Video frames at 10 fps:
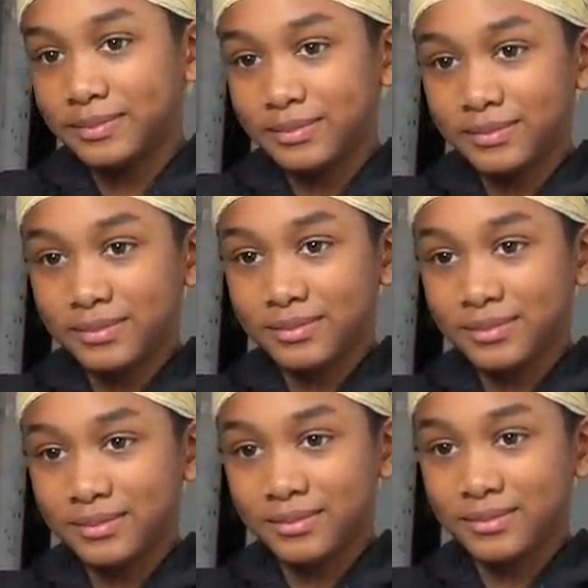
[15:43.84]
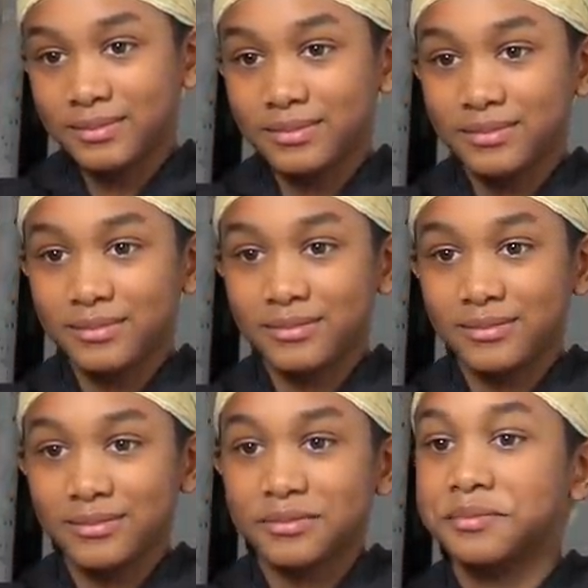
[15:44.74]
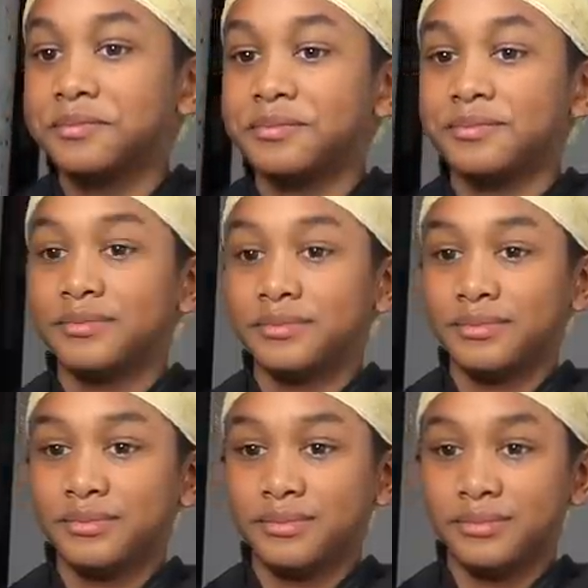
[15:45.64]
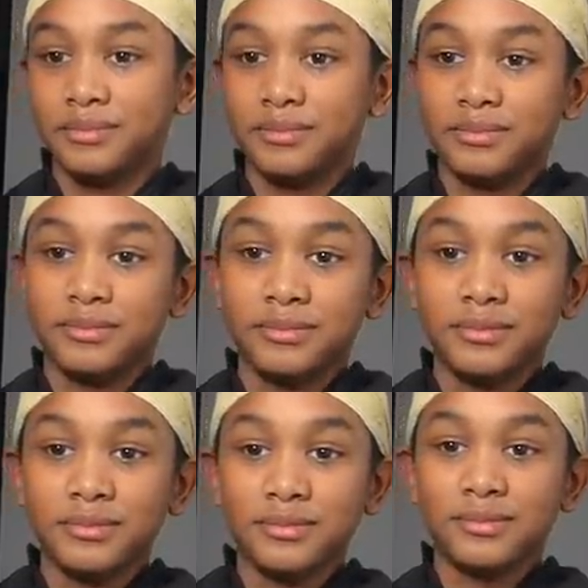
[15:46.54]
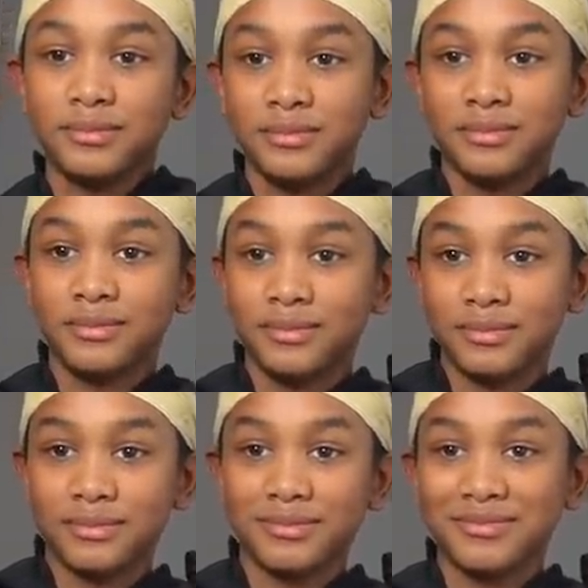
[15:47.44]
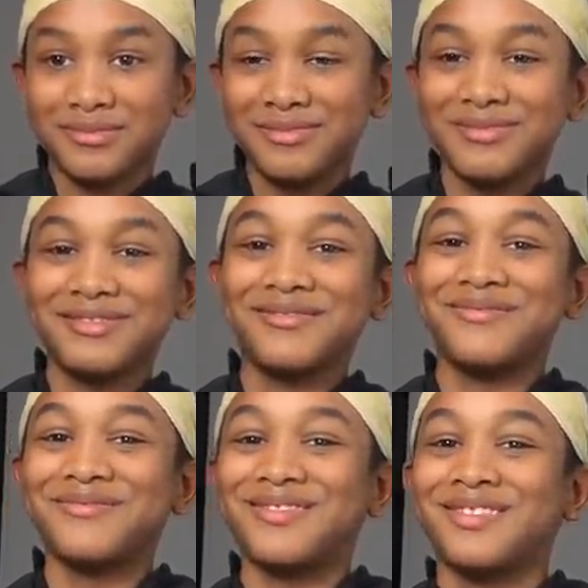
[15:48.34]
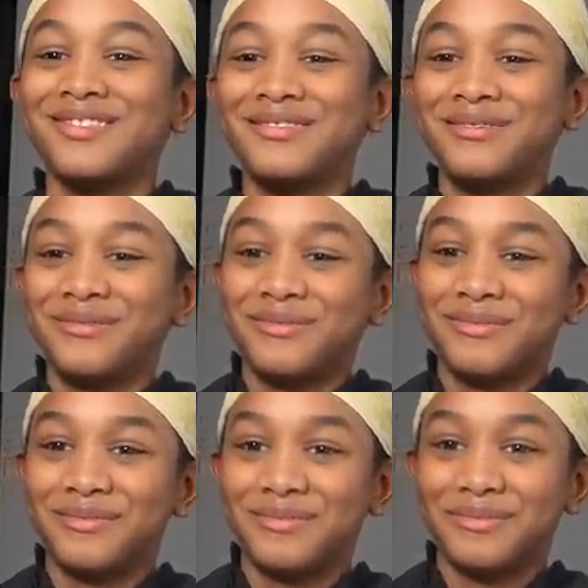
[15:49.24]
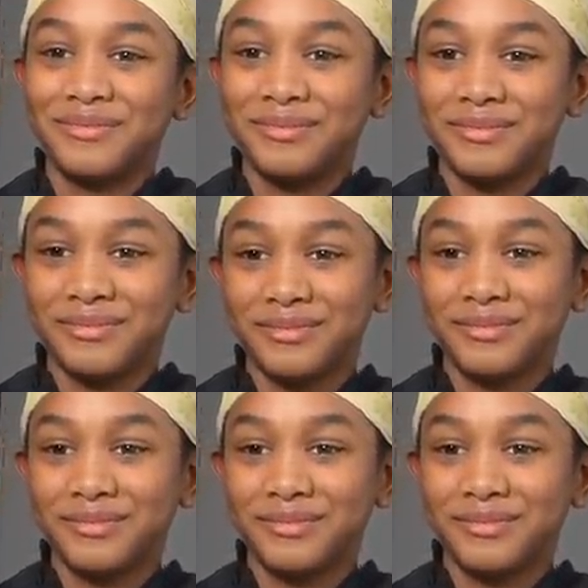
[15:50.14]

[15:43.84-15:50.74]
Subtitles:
This person isn't speaking.